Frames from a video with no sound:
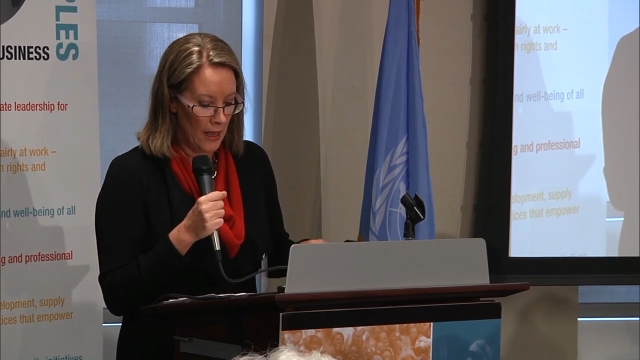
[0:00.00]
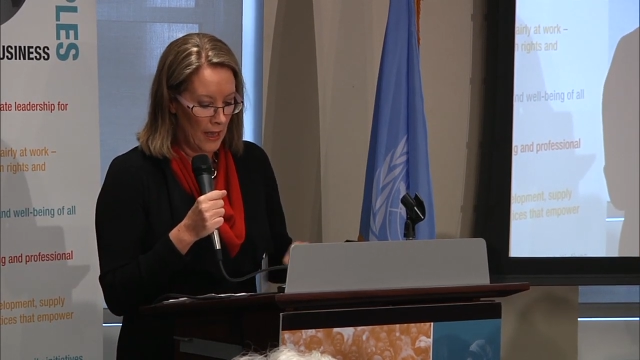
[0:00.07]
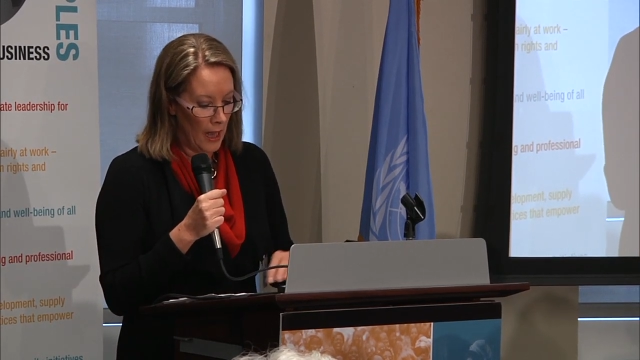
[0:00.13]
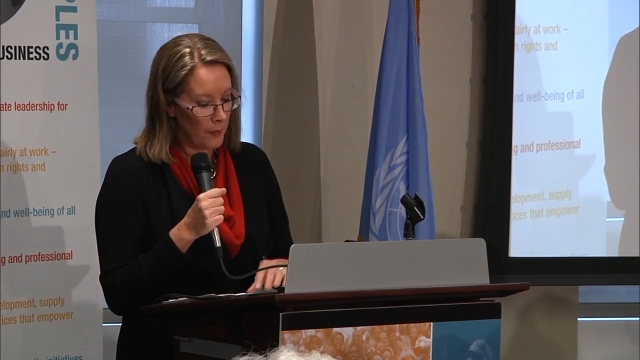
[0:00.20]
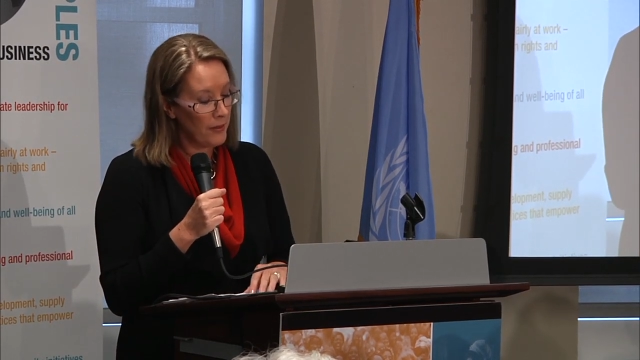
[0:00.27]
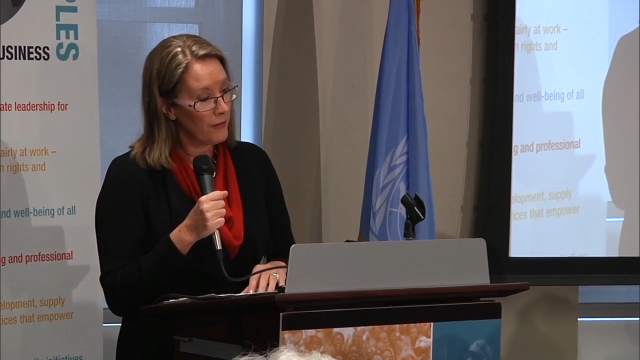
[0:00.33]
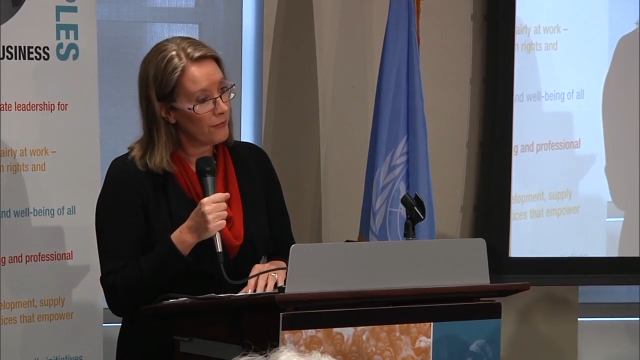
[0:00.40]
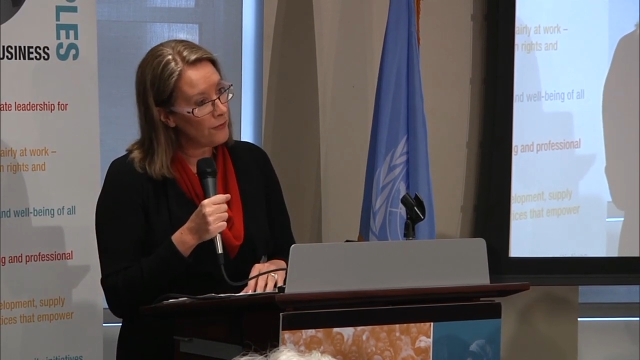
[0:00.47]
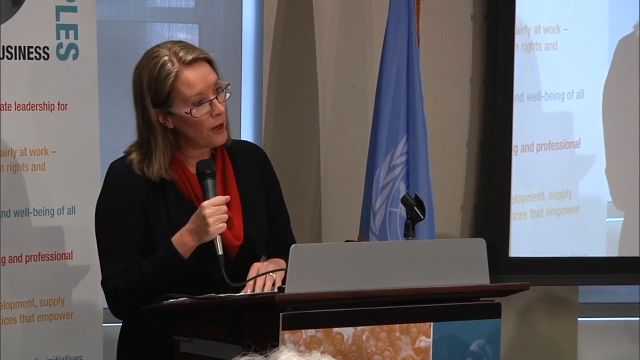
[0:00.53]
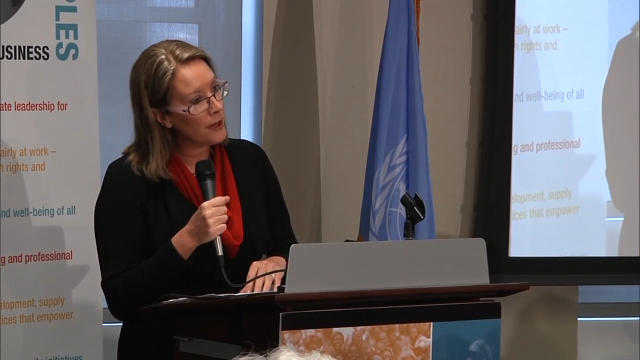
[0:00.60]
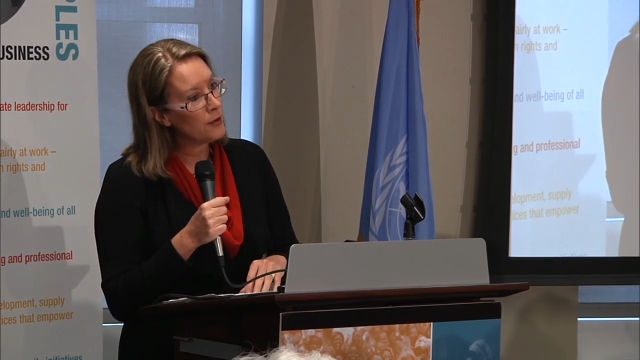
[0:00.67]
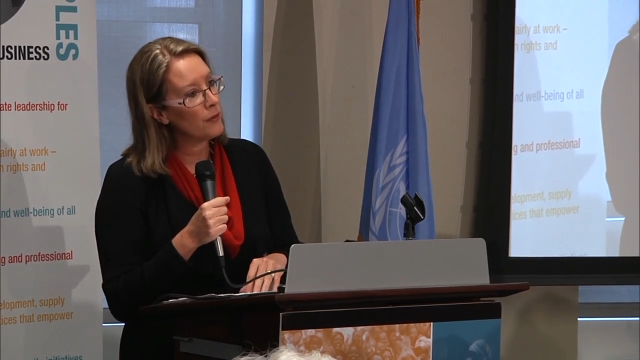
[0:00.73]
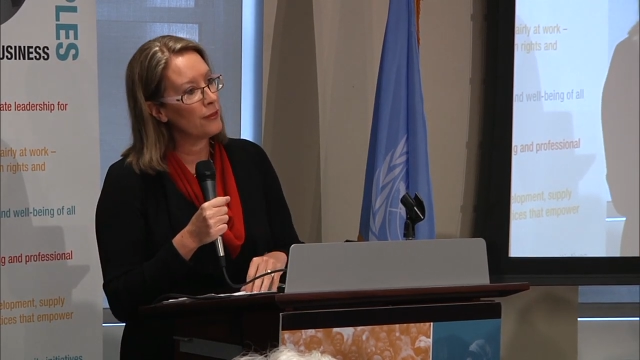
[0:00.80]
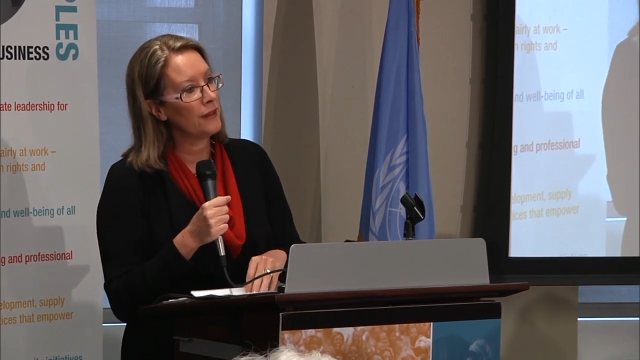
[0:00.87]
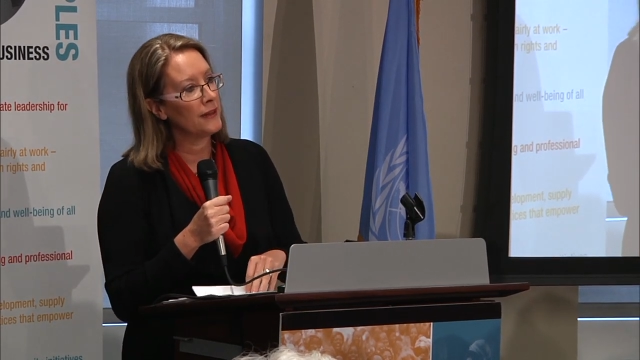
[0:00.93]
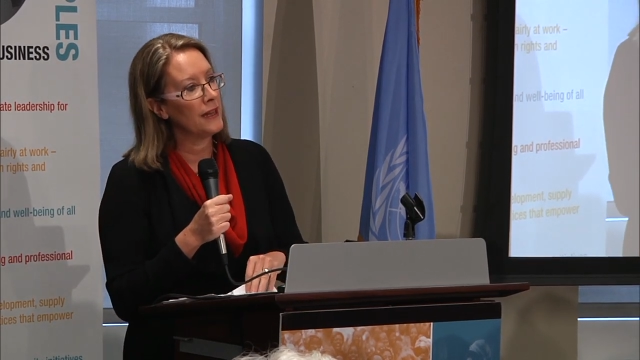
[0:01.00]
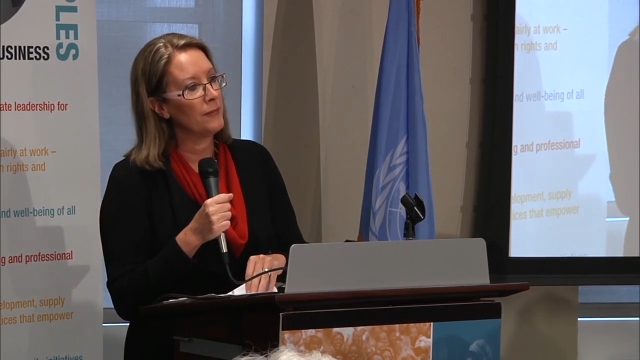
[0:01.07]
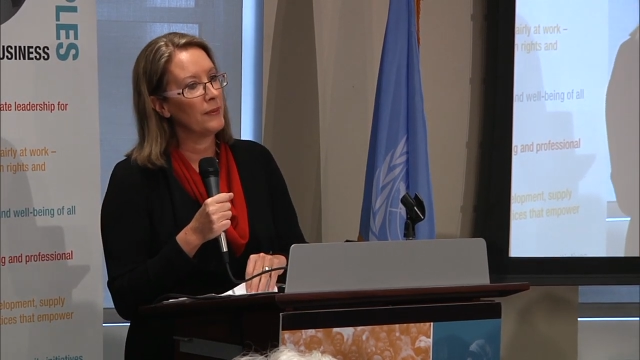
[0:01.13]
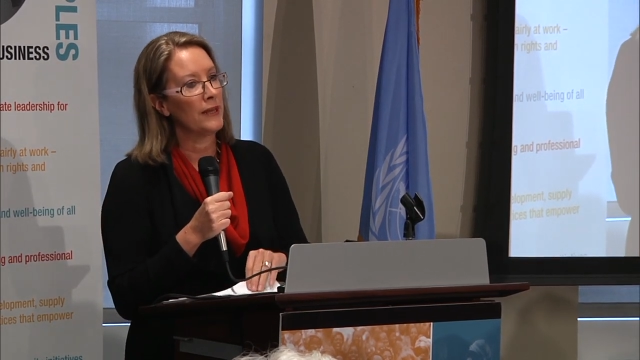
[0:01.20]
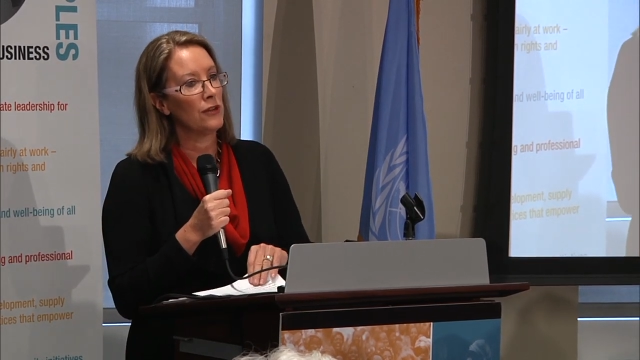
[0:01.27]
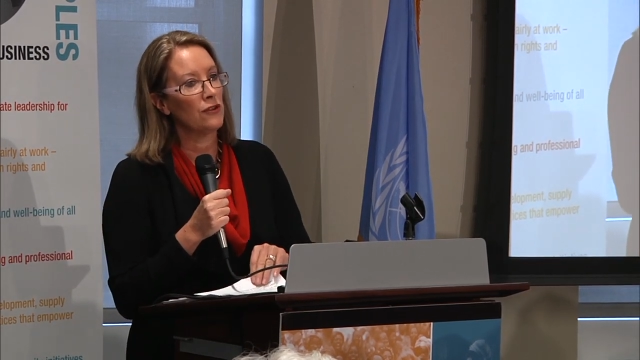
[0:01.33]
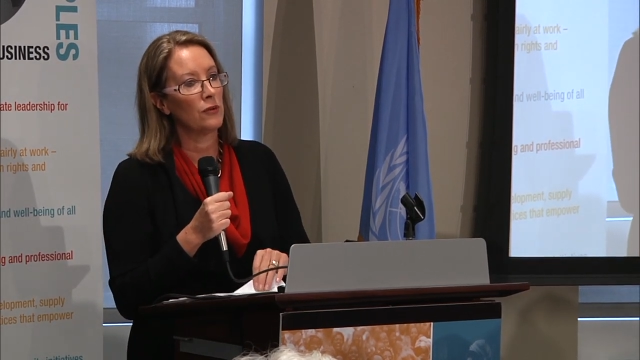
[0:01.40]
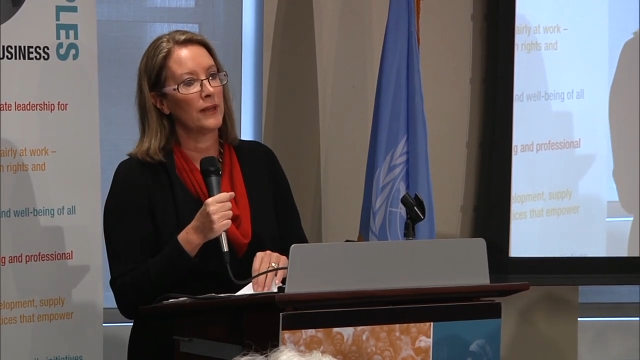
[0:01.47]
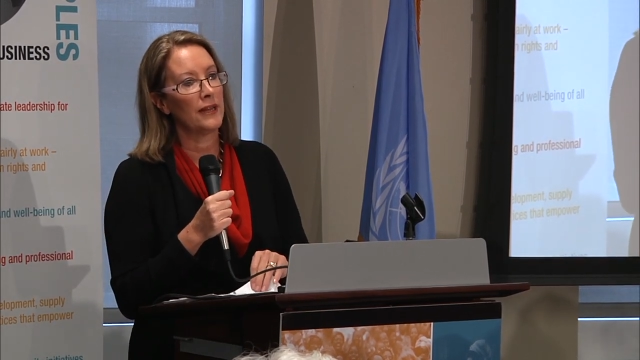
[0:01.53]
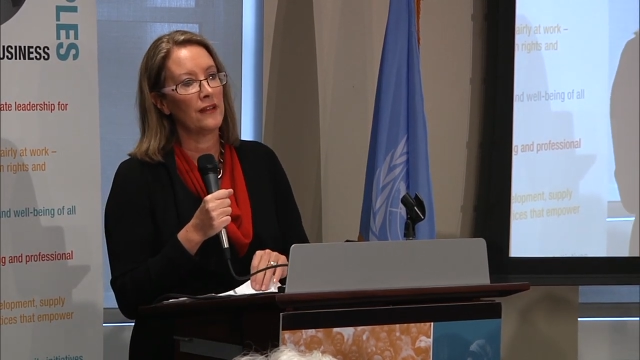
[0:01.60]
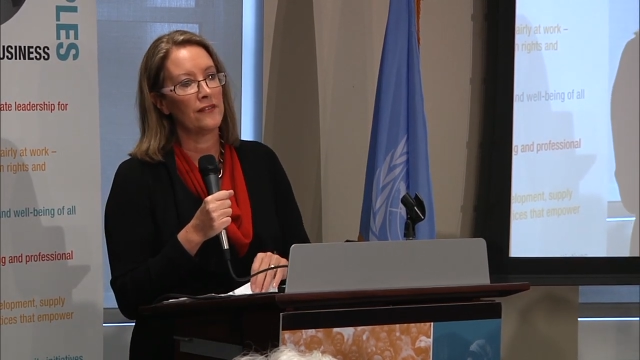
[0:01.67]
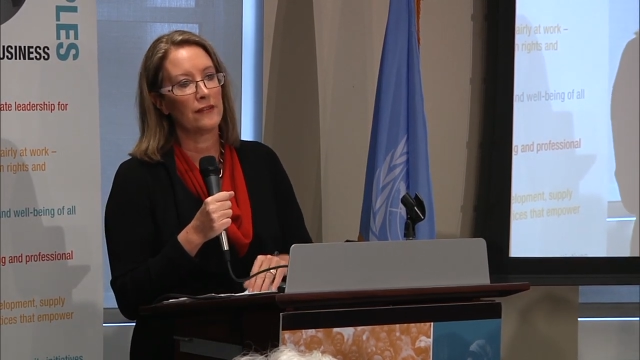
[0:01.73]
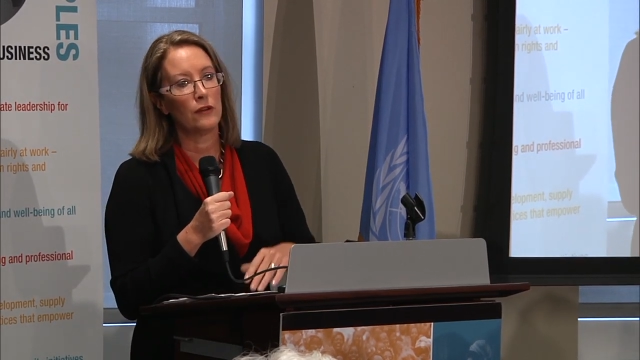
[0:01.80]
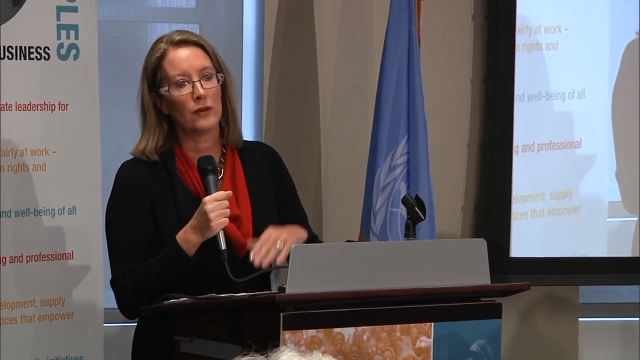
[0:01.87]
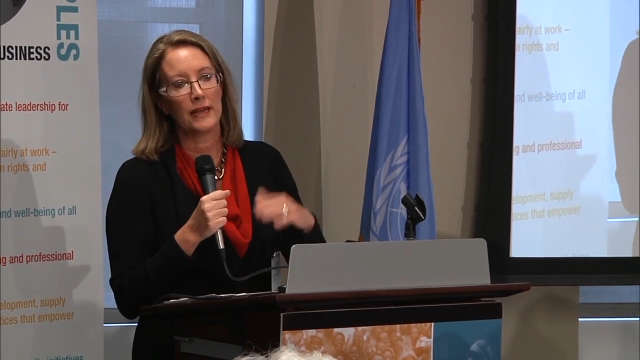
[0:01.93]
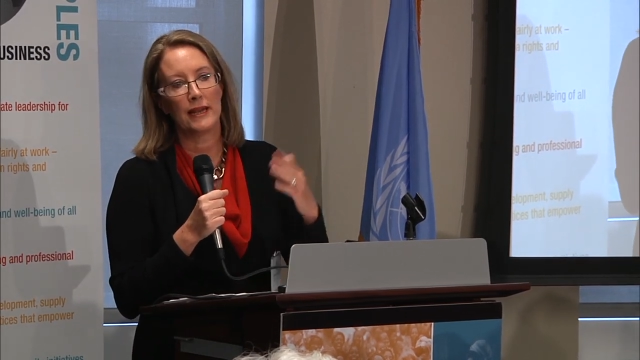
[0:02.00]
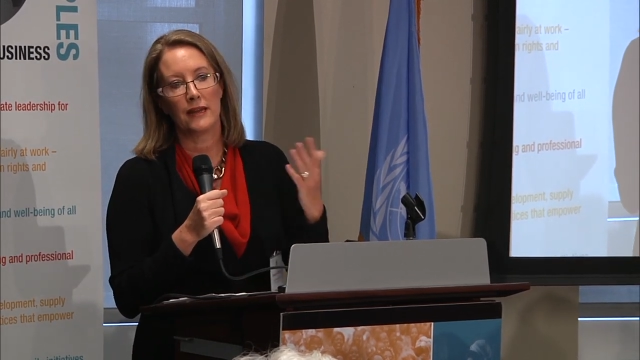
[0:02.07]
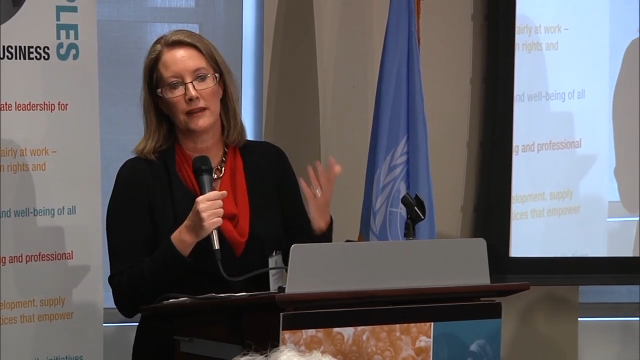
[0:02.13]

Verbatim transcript: Um, the final thing they've been doing is looking